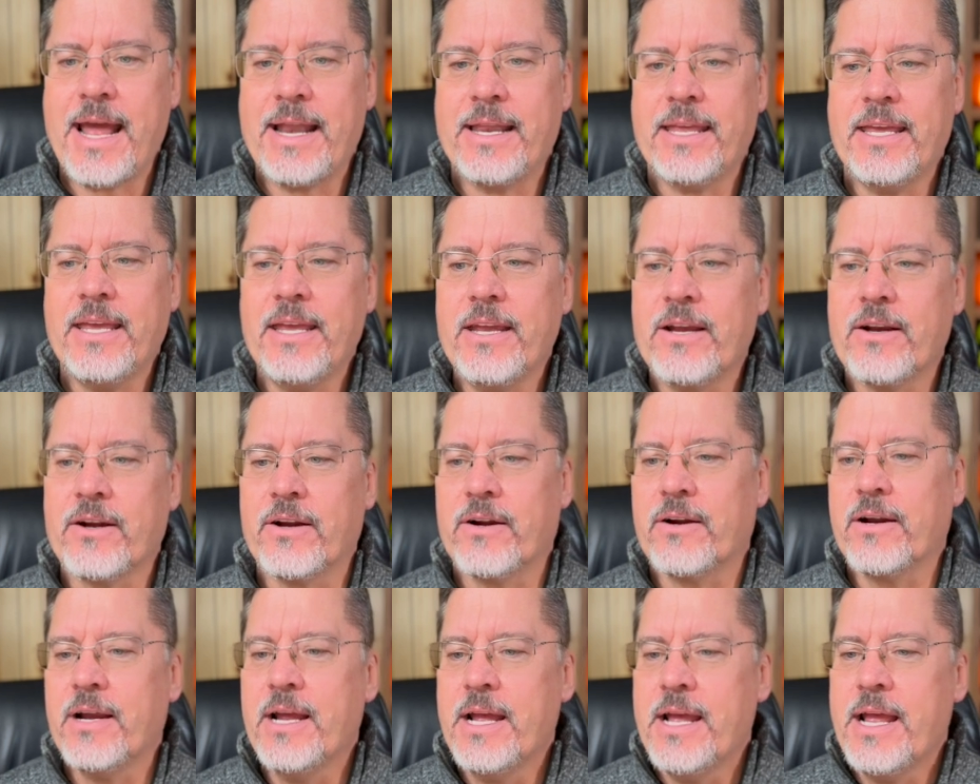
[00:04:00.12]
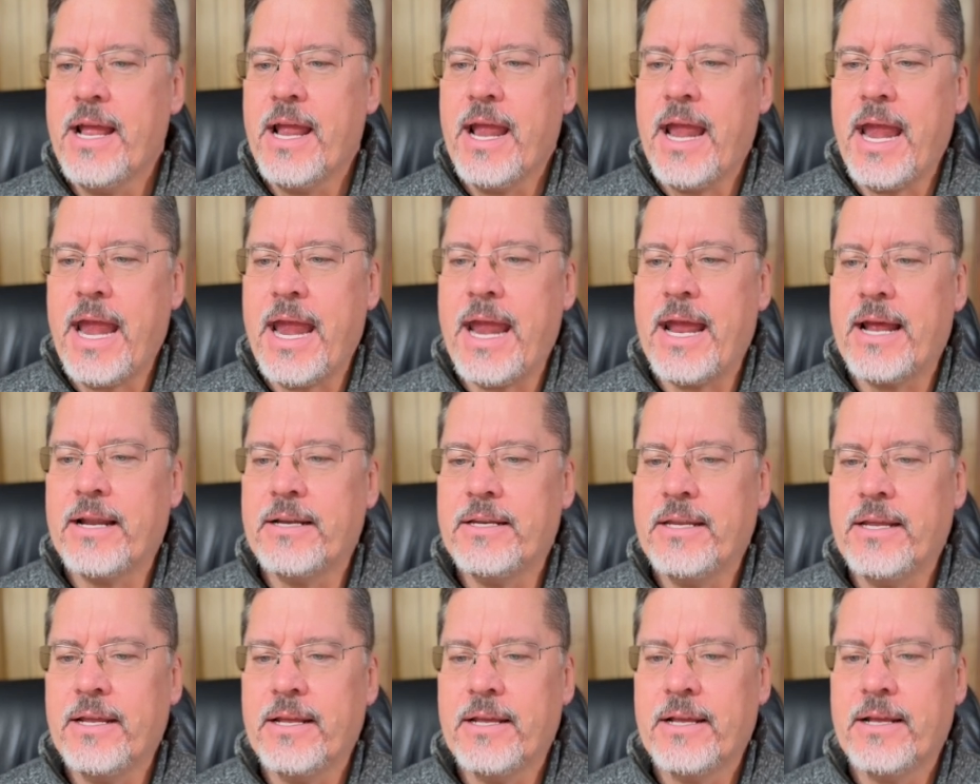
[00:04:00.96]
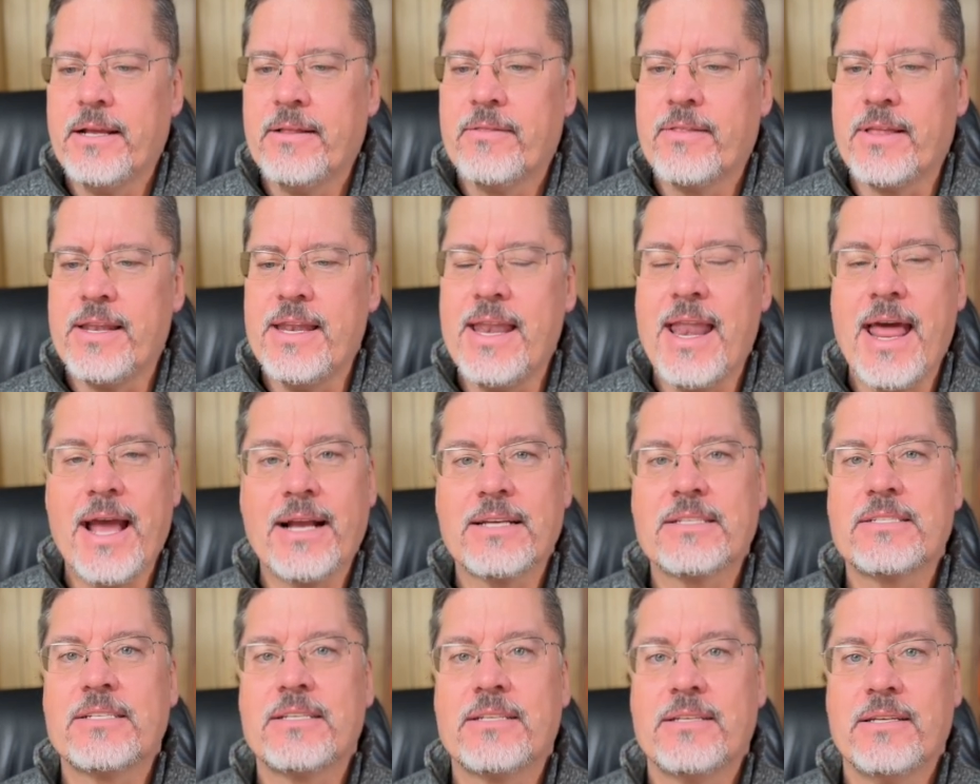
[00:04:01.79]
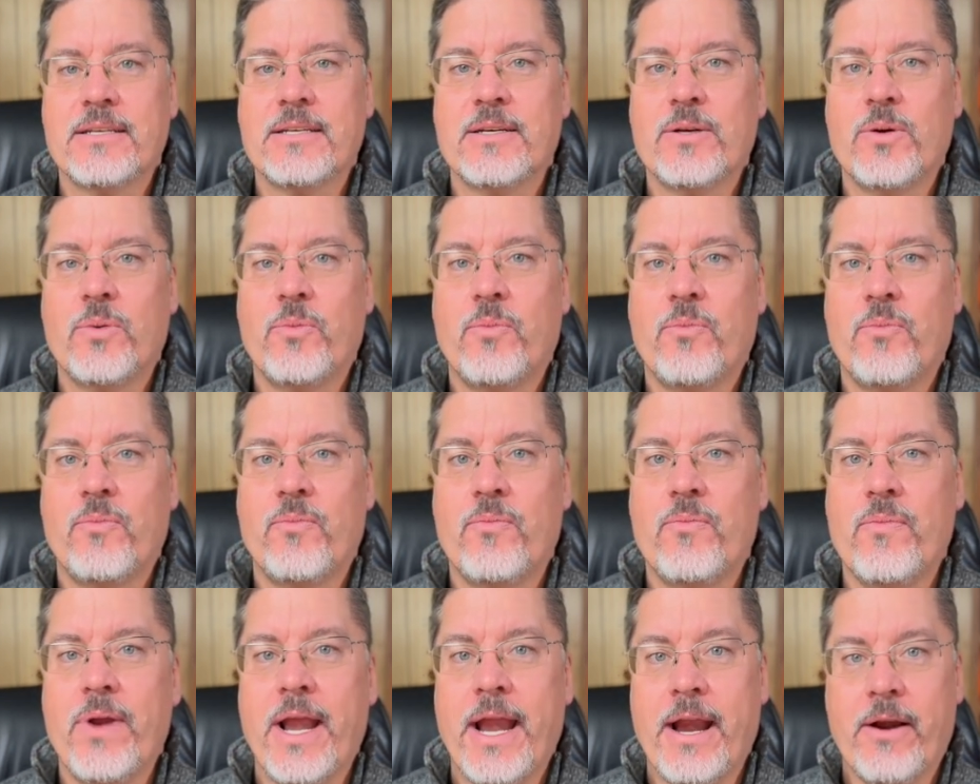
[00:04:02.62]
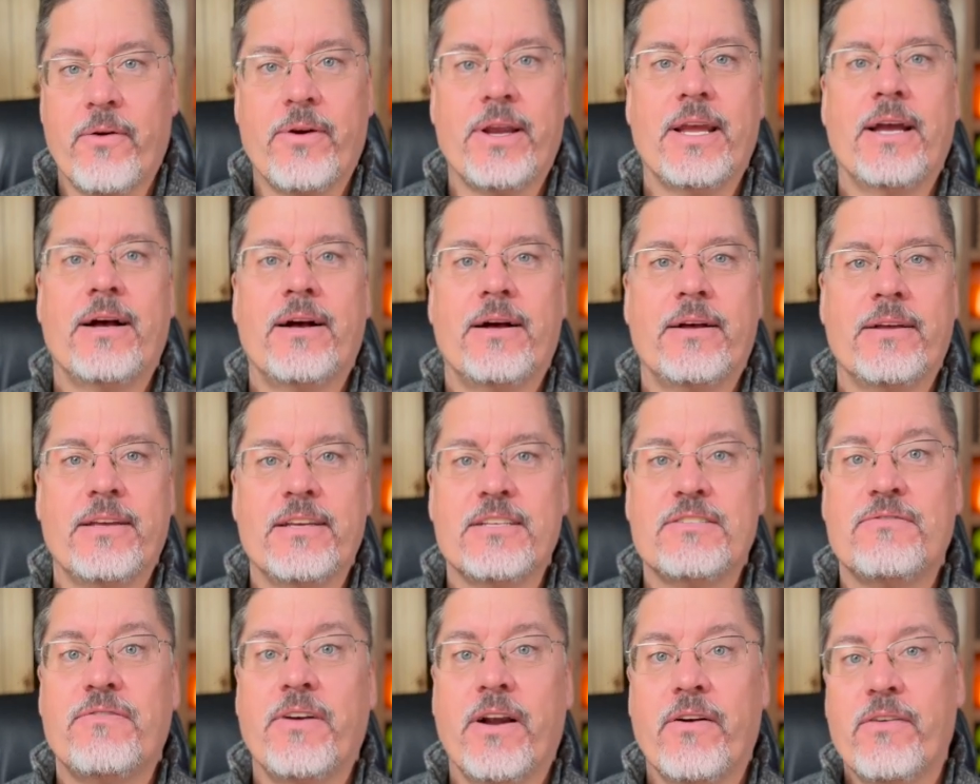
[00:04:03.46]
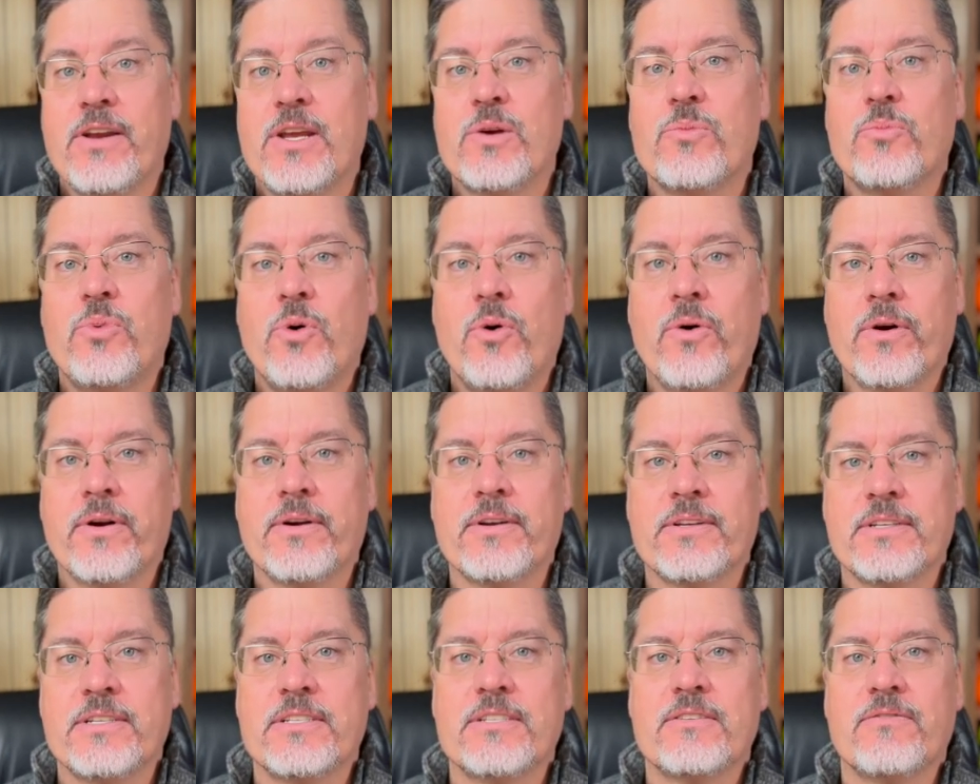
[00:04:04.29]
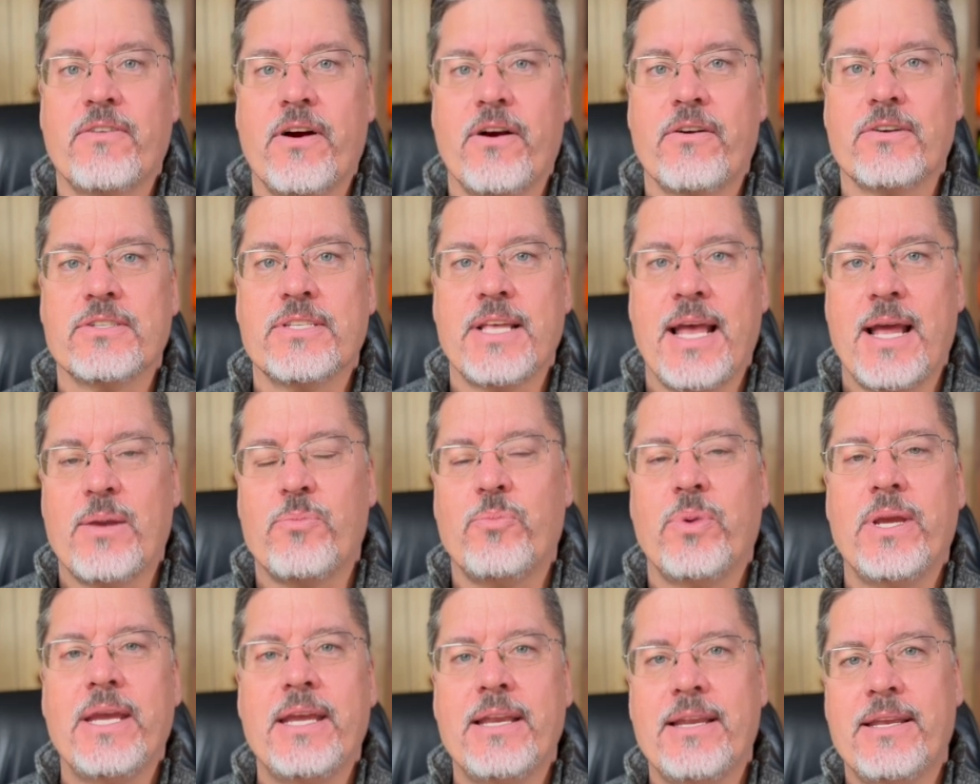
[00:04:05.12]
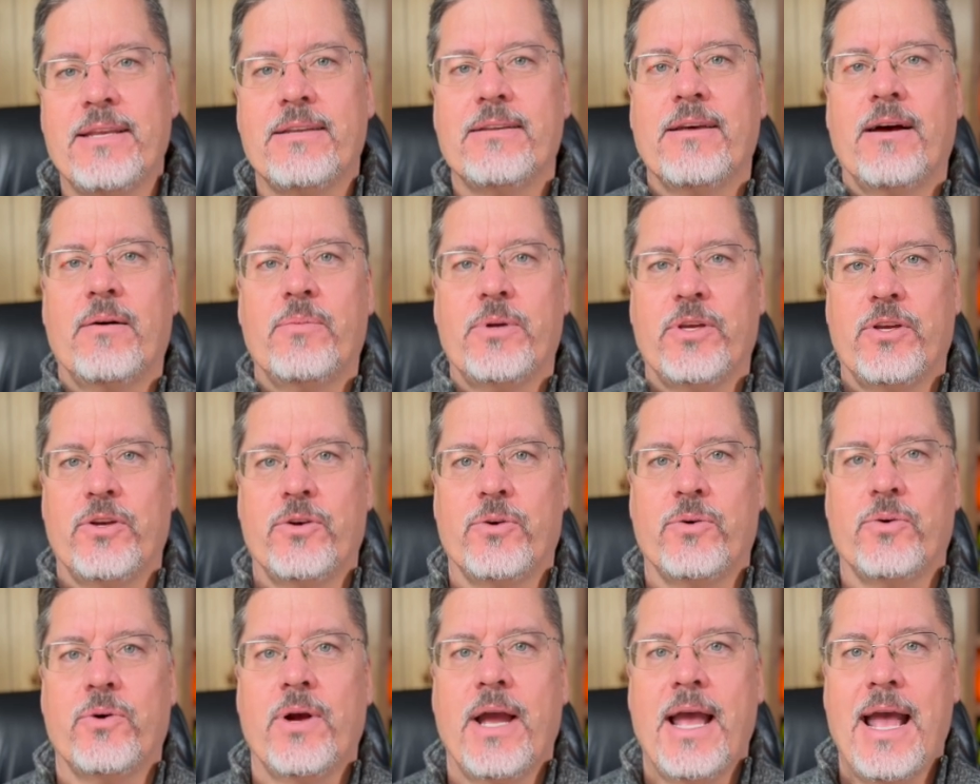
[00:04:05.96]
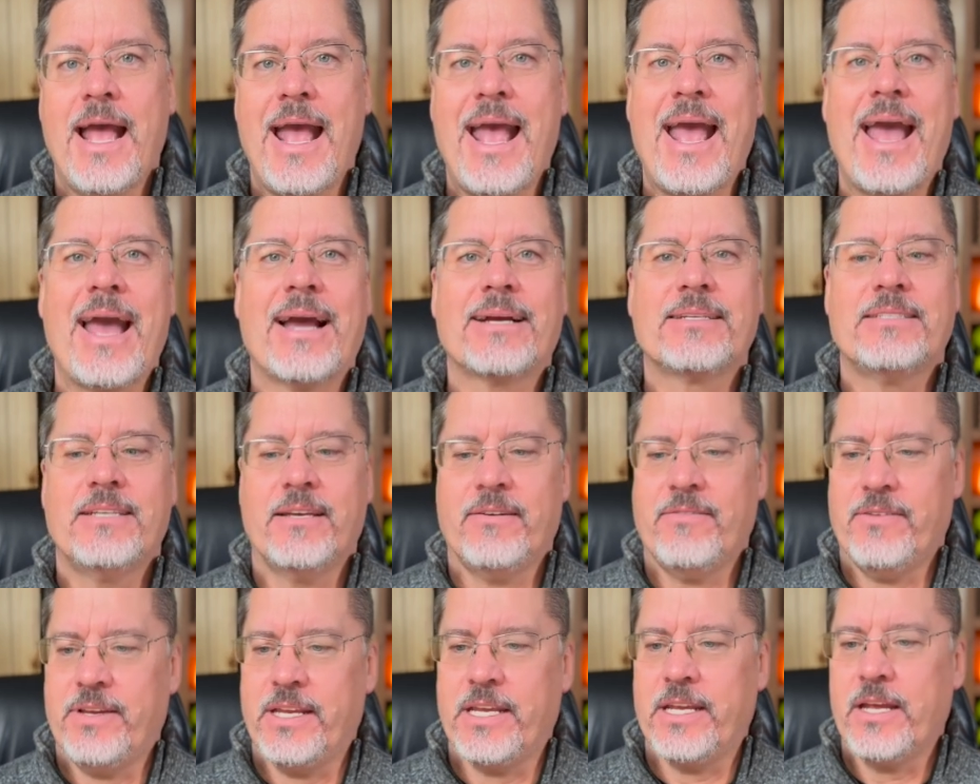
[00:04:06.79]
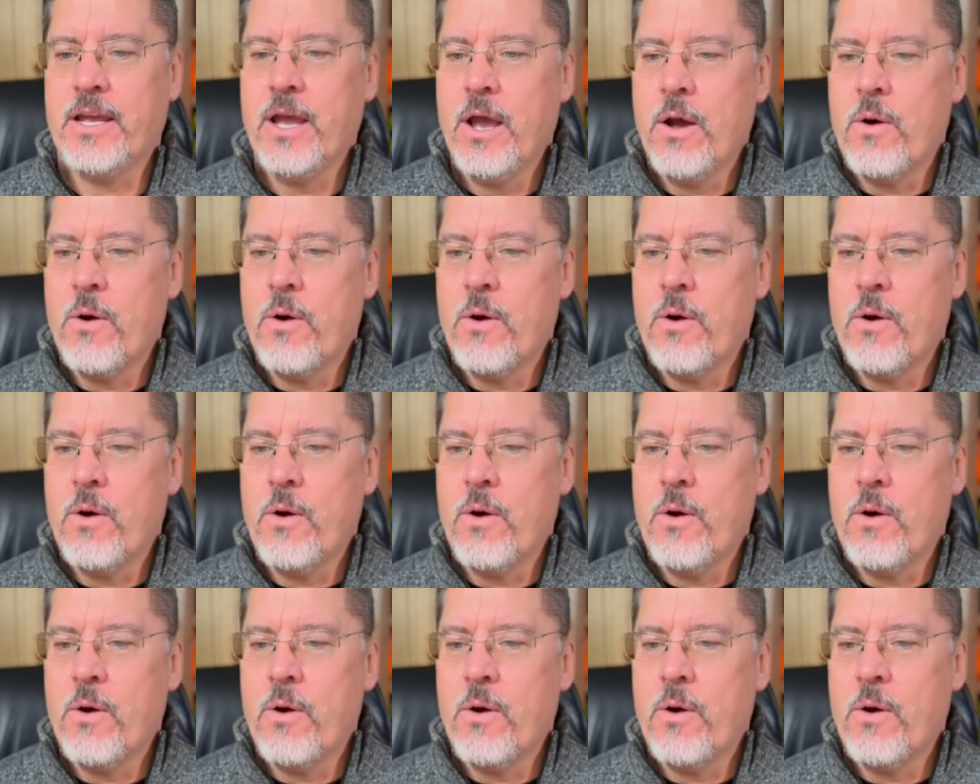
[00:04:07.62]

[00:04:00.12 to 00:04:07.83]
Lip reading: here. And the next area is very important as far as that PDW activity.